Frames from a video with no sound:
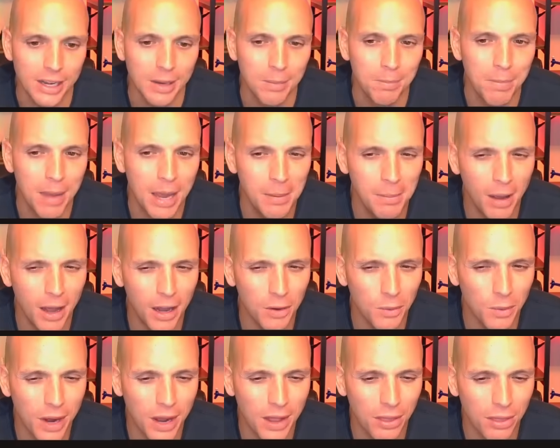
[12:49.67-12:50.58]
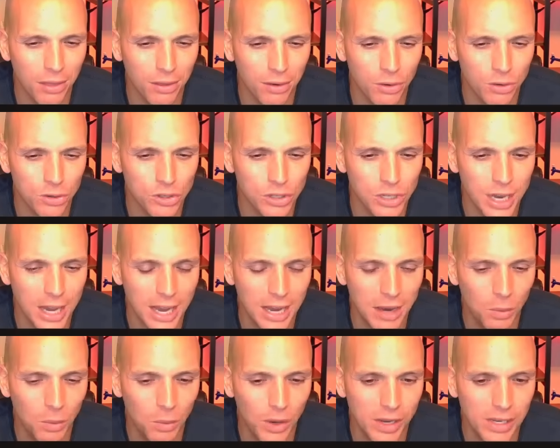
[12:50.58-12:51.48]
May moderate
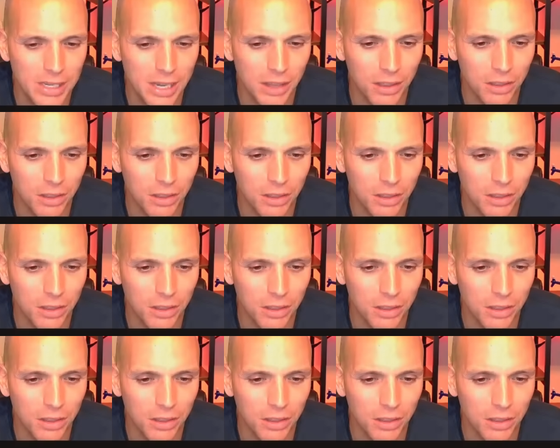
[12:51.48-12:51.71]
Thursday, Wednesday,